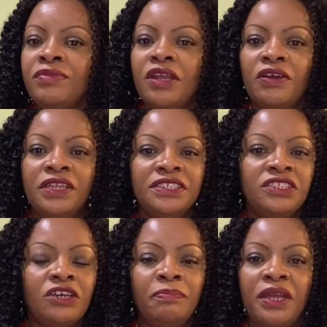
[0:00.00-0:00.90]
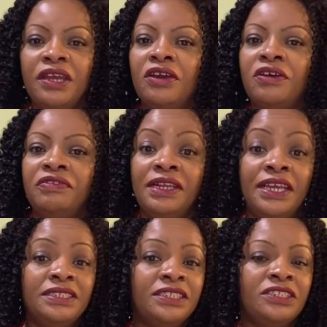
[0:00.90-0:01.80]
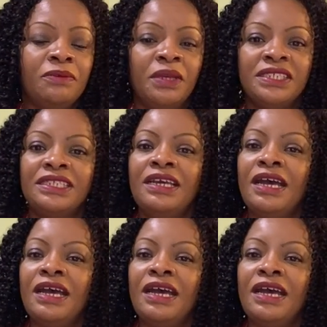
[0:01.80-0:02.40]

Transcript: on this topic or related topics.